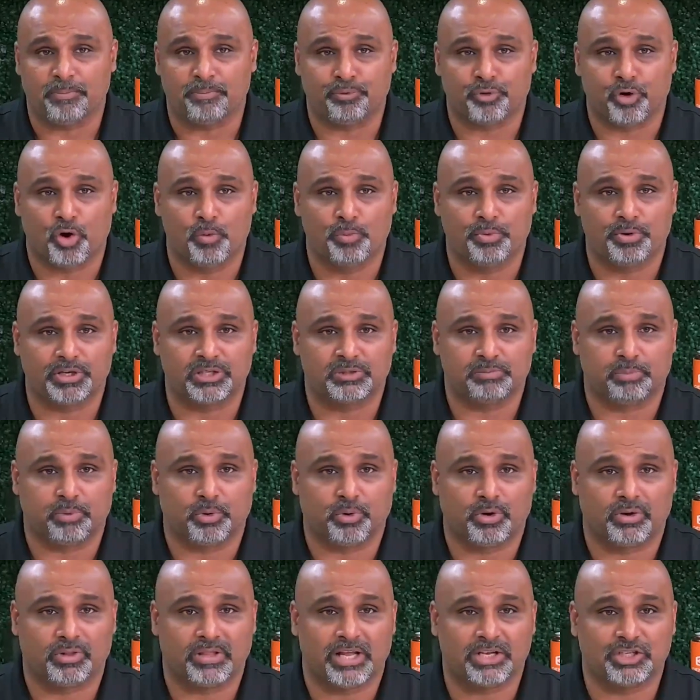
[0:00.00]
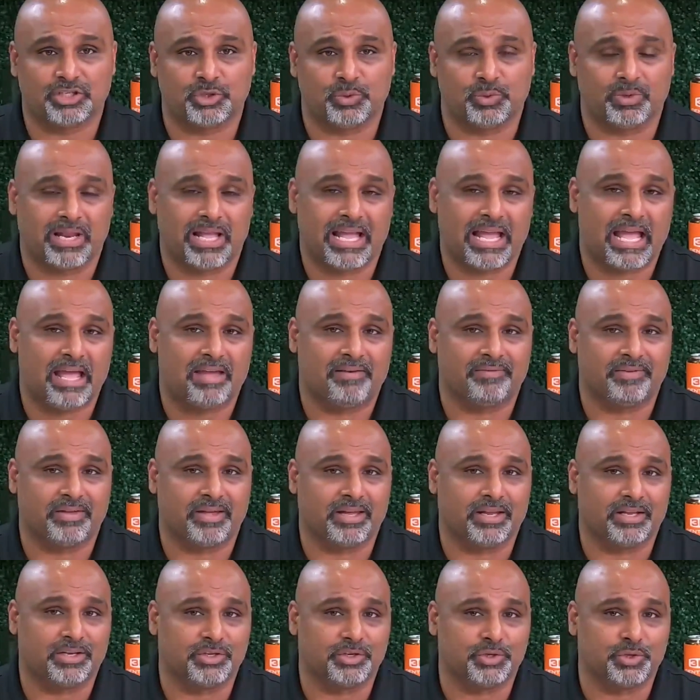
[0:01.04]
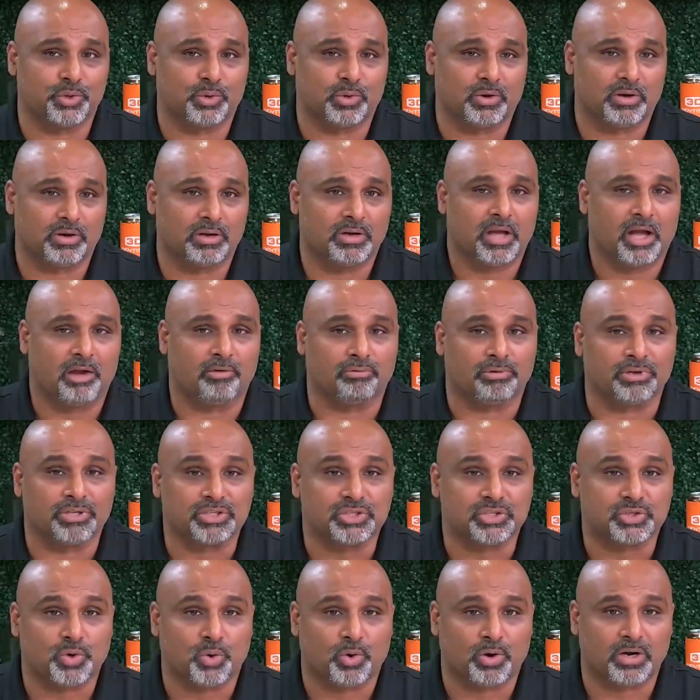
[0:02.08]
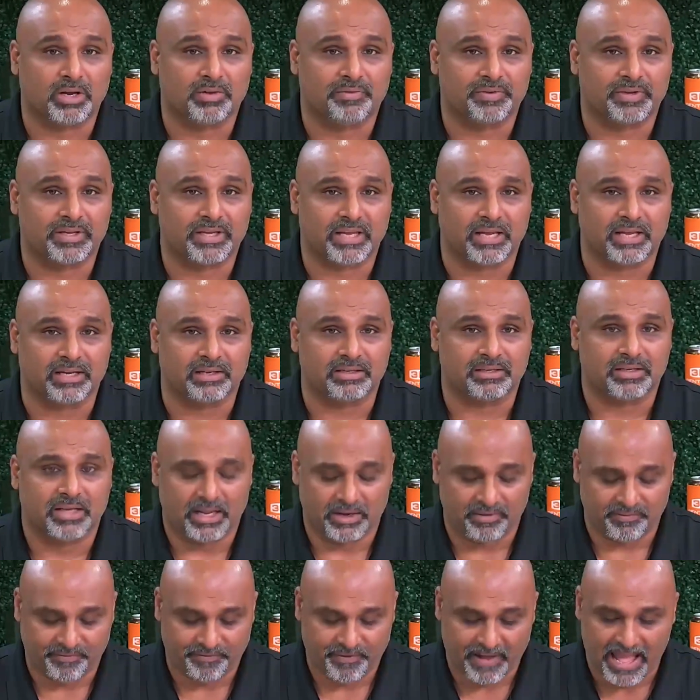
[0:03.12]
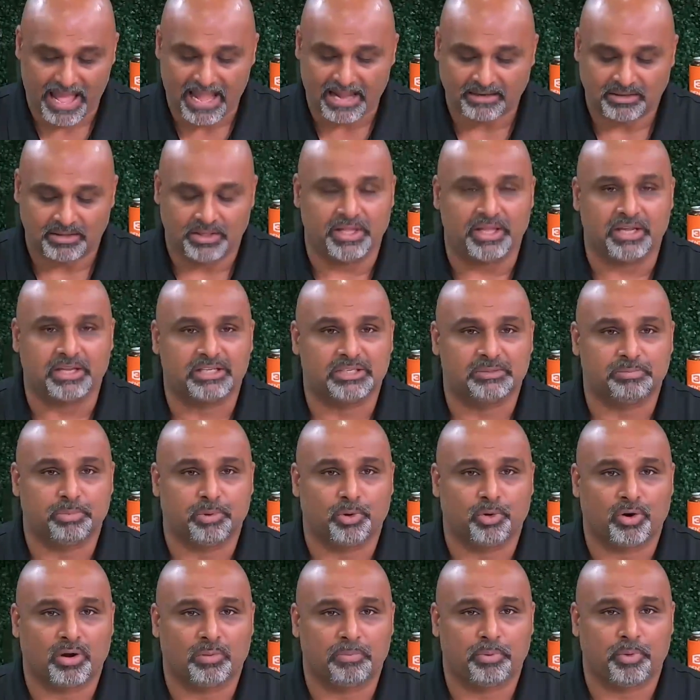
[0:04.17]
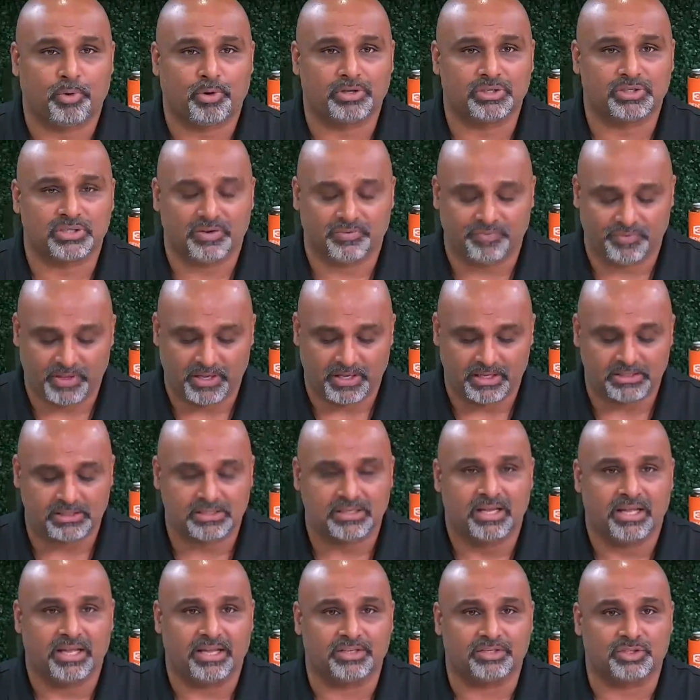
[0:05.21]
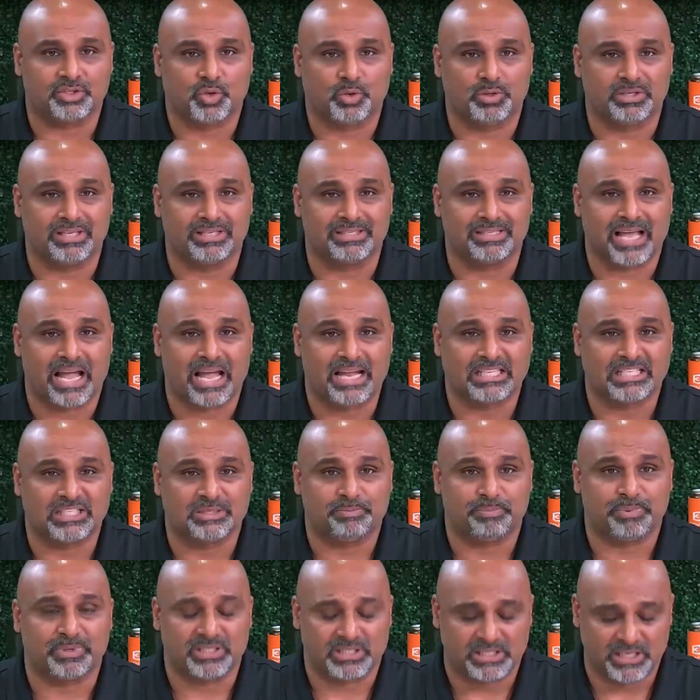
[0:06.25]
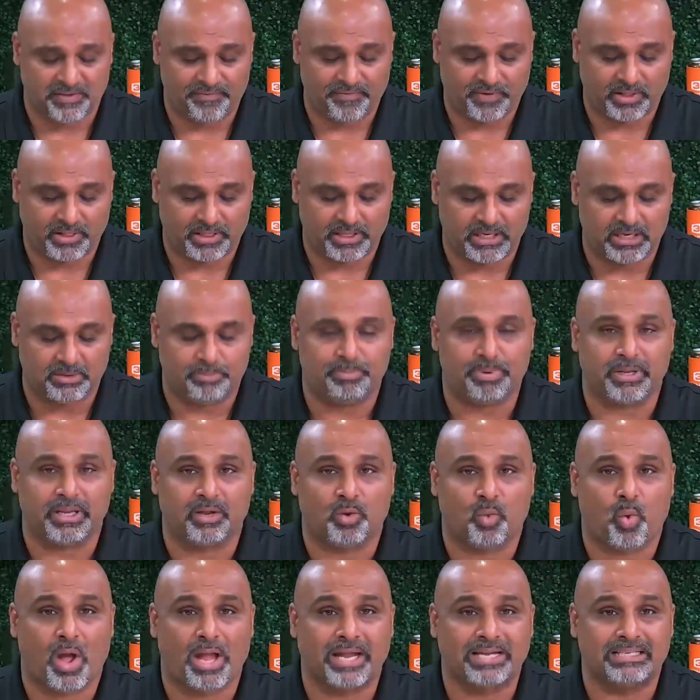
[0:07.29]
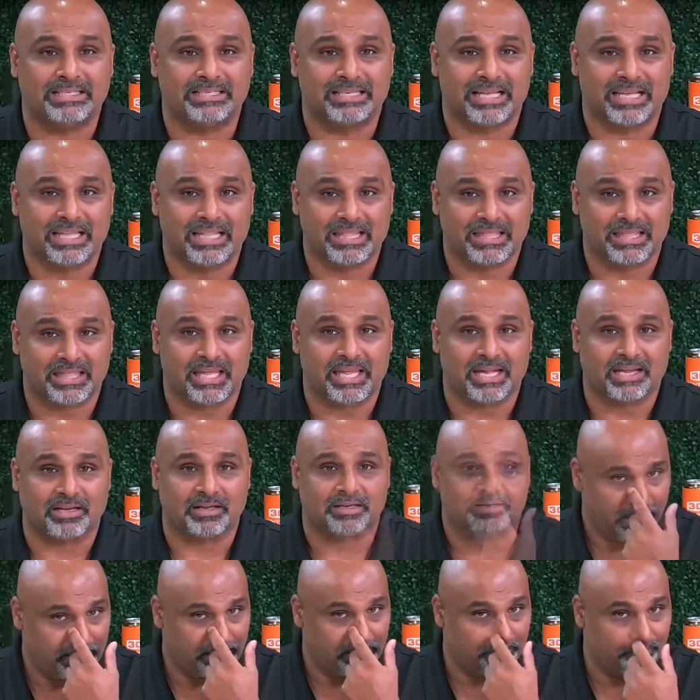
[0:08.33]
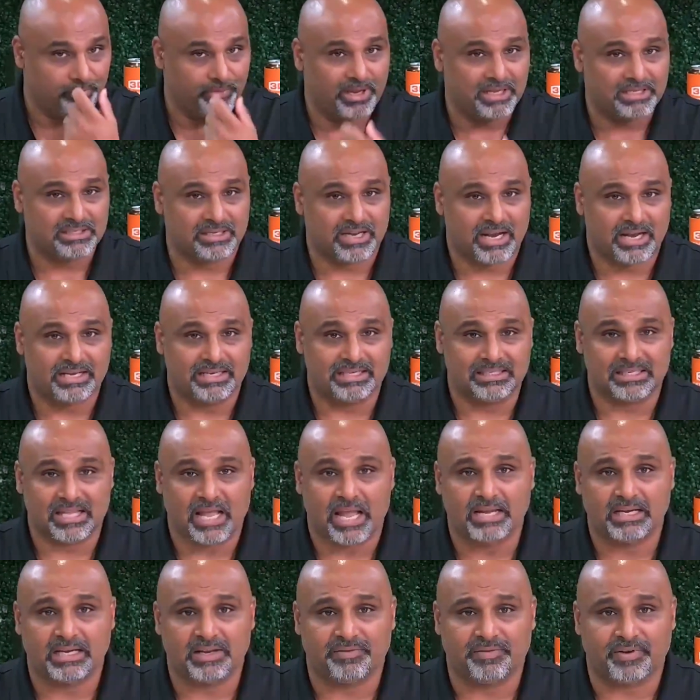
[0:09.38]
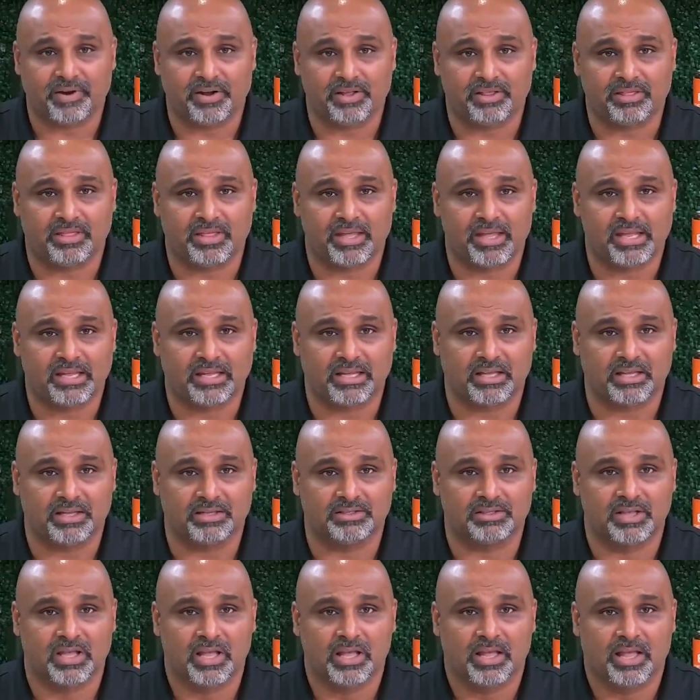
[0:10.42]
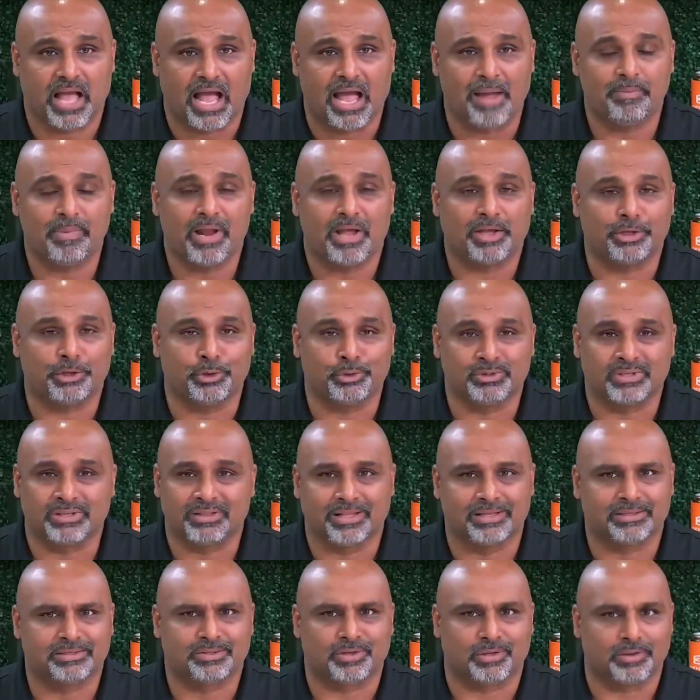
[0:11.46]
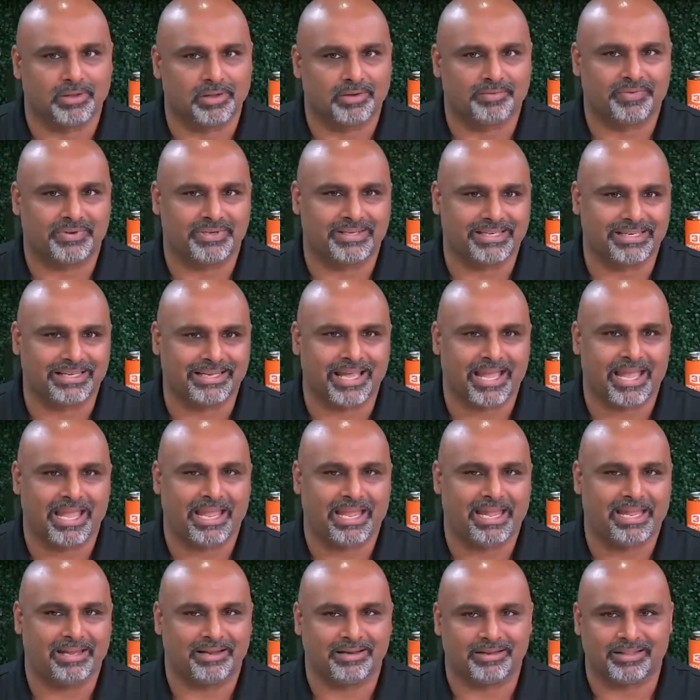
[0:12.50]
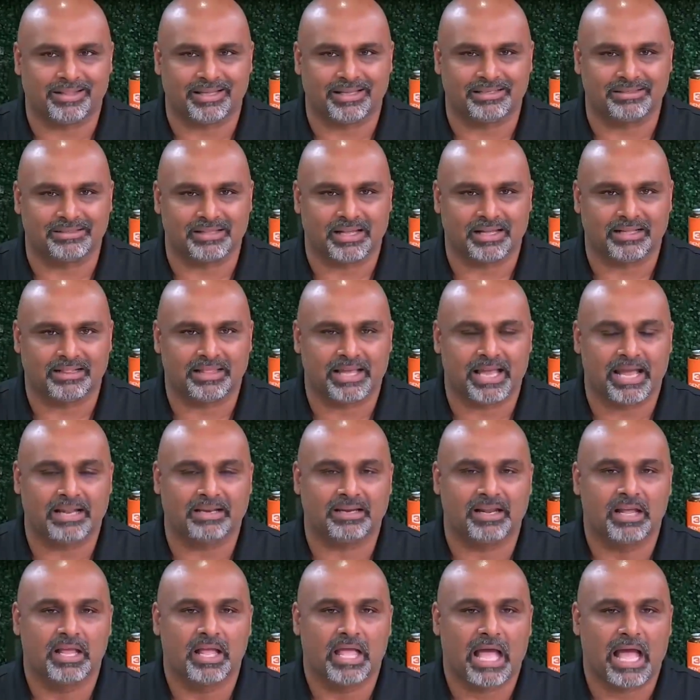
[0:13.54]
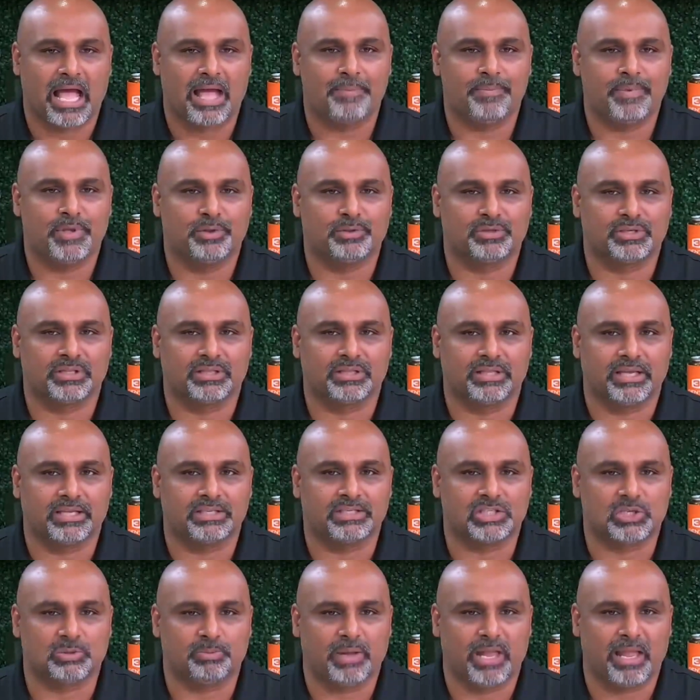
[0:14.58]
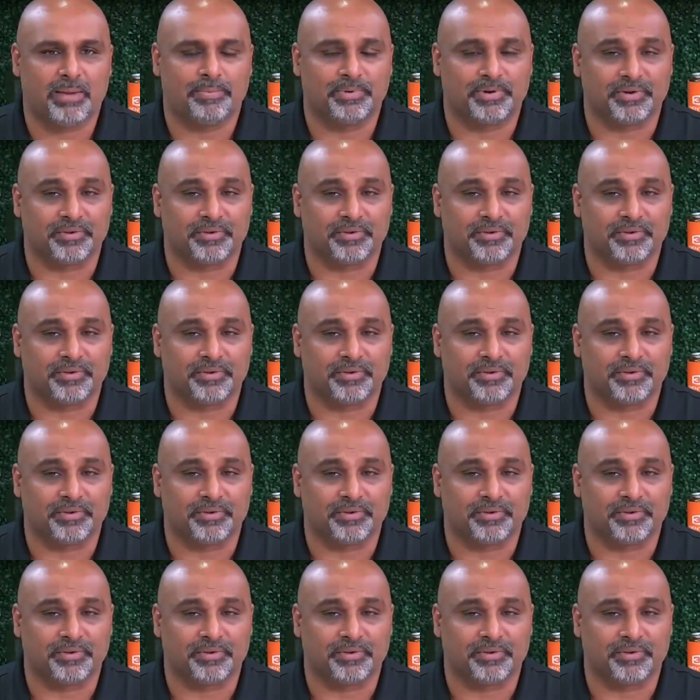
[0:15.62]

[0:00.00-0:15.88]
probe explorer that you would have in your restorative kit. In fact, the explorer portion of this is designed specifically to be quite thick. And the reason I designed it very thick is I'm not using this to look for decay and things like that. I'm using this to be able